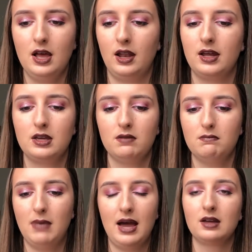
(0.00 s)
Like
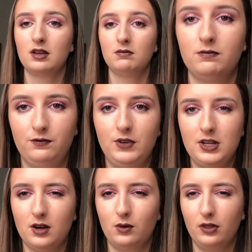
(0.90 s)
Mac,
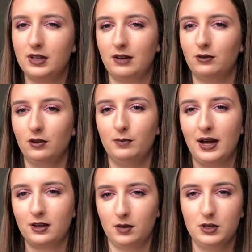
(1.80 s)
video on the downfall of
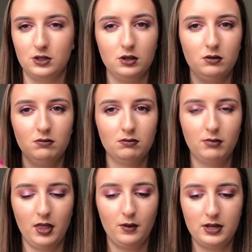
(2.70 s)
Mac coming soon,
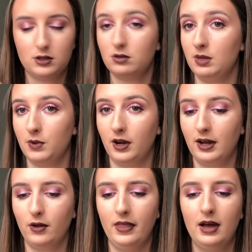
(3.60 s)
by the way, so keep an eye
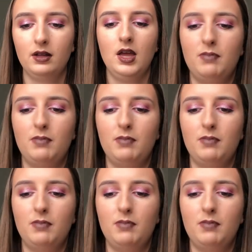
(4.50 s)
out on that.